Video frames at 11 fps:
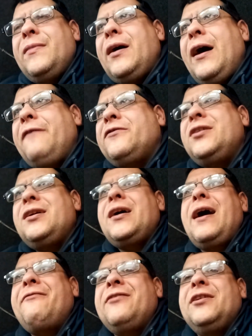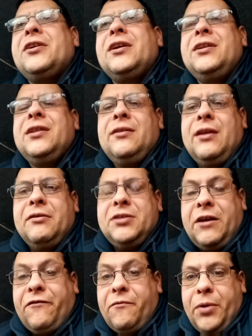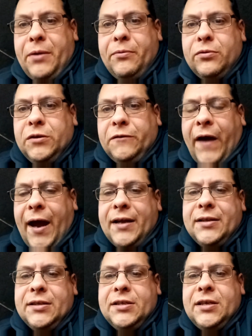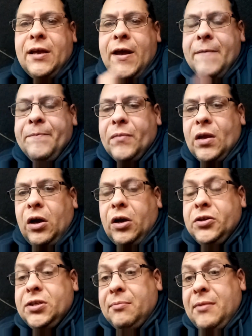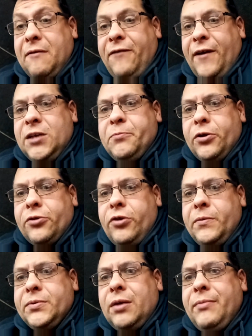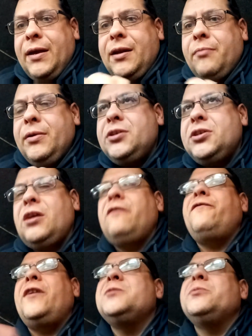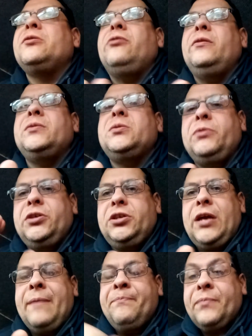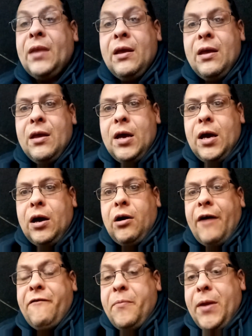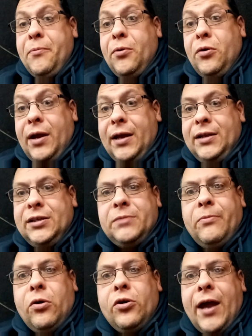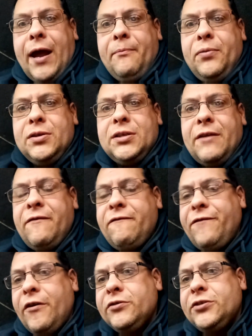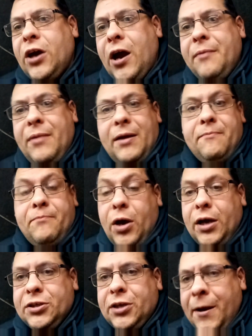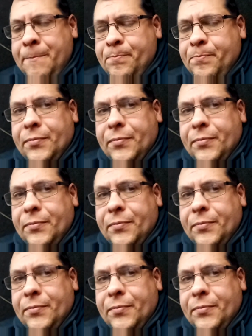after having a look at loads of different people's vans on some of the Facebook groups I'm in 2 Facebook groups which are other people in small campers living full-time and part-time,